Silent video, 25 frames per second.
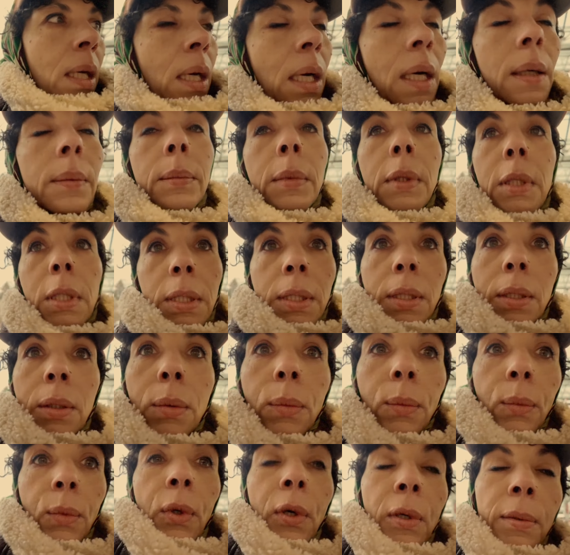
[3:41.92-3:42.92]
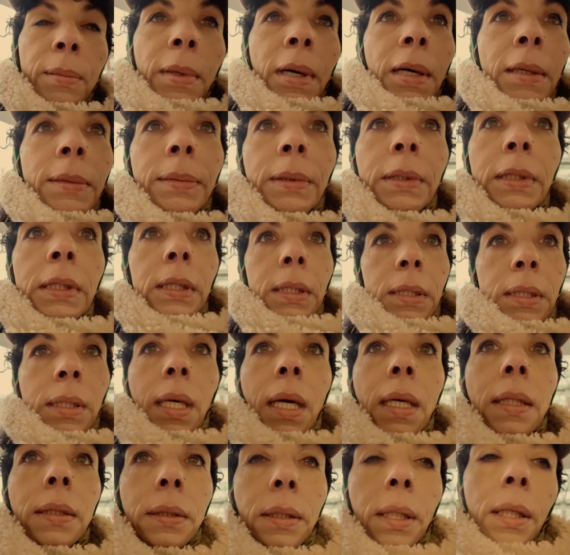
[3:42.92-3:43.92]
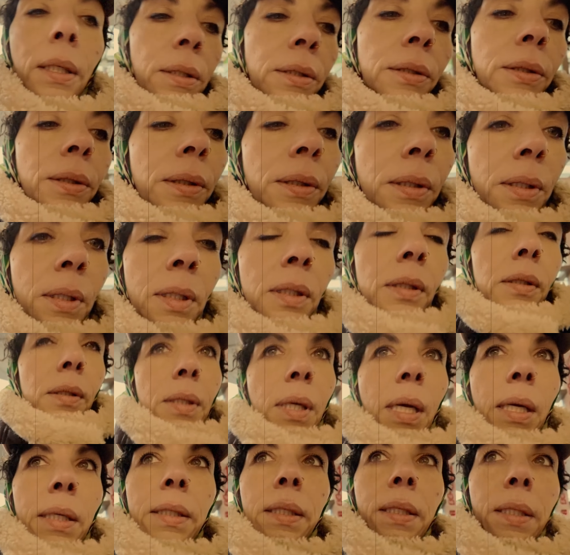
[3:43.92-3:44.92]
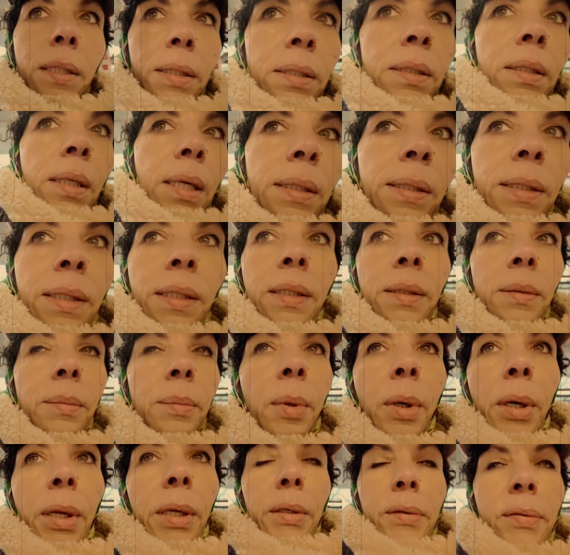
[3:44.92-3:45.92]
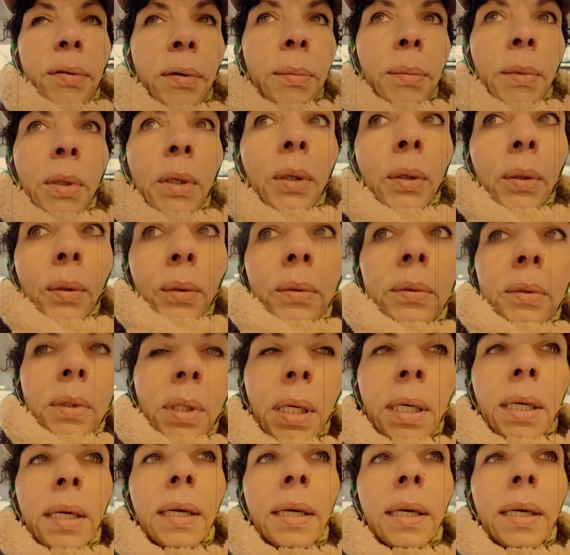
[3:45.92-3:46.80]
I'm gonna warm up in this gas station because I need a break from the cold.